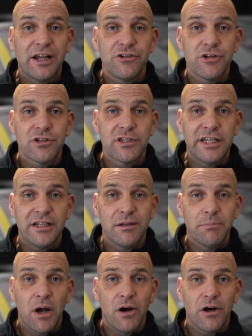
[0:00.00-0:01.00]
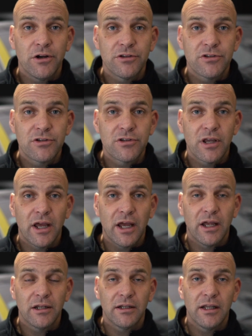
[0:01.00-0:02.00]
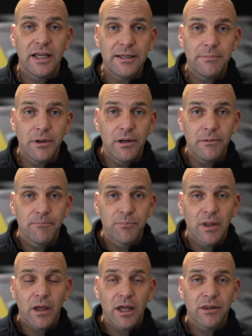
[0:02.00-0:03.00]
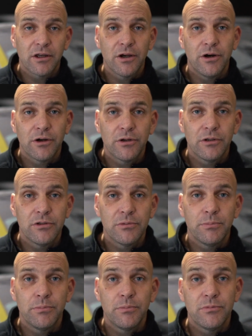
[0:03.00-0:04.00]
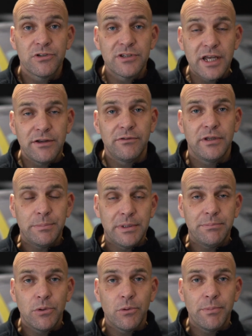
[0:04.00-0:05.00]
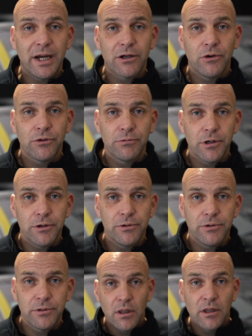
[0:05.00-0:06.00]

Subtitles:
and just needed parts and labour, and the car could safely be put back on the road.